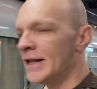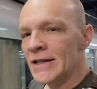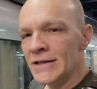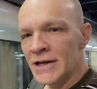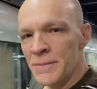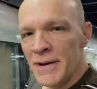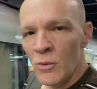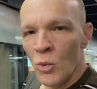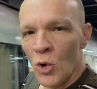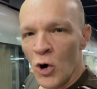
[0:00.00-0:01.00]
A little bit
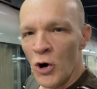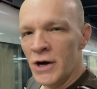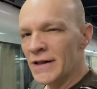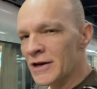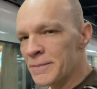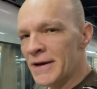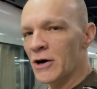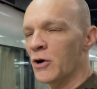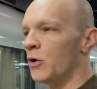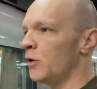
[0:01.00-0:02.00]
worn, a little bit
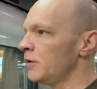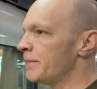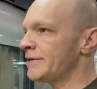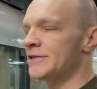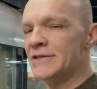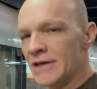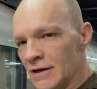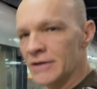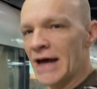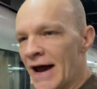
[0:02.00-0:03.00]
old, but still
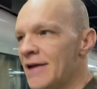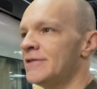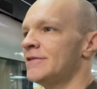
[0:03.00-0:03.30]
nice,